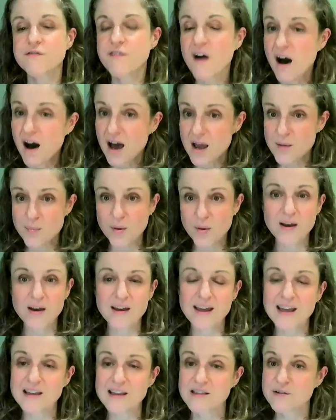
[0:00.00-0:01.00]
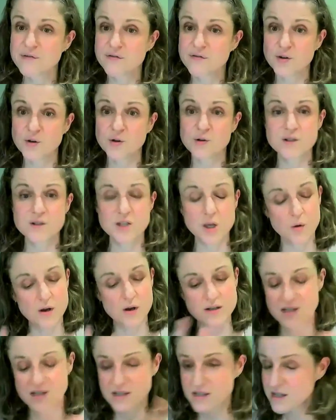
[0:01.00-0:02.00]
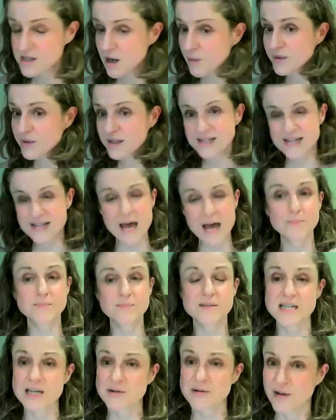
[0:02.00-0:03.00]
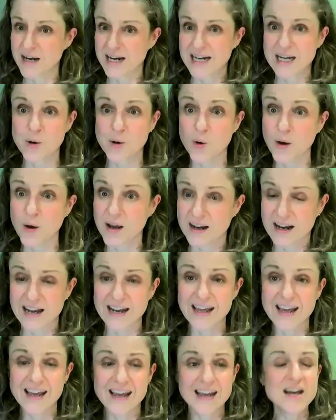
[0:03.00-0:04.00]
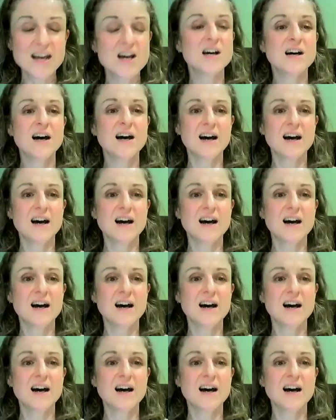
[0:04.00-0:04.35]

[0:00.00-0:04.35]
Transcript: no fiber in the food, so our stomachs empty really quickly.